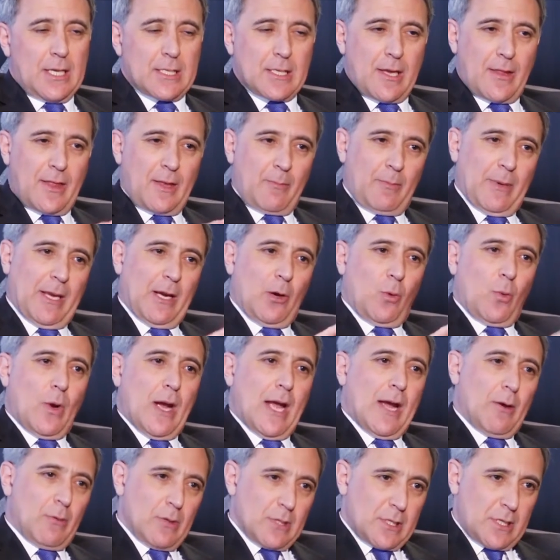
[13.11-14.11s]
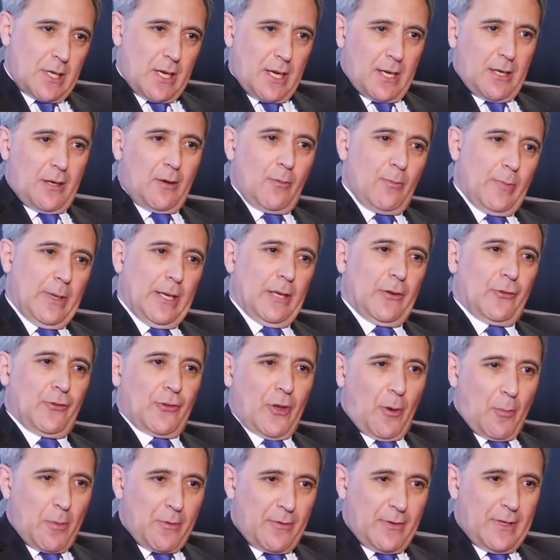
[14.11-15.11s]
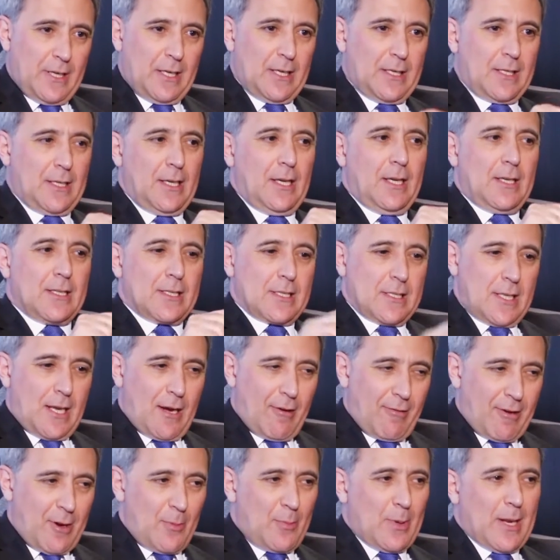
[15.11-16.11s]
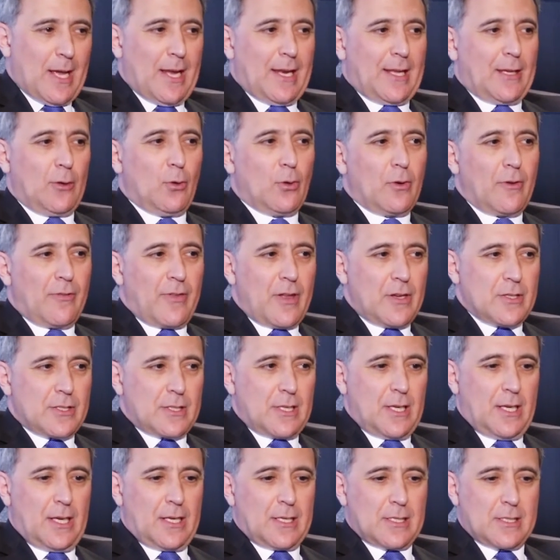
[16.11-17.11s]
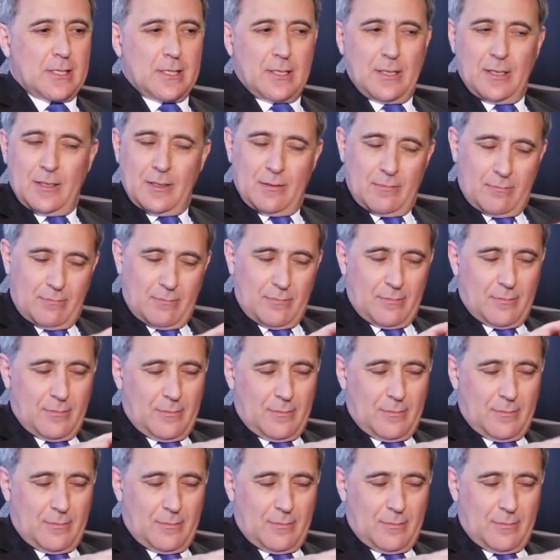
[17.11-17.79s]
So I think being aware of what's going on, being on top of it, scenario planning, all of those things, and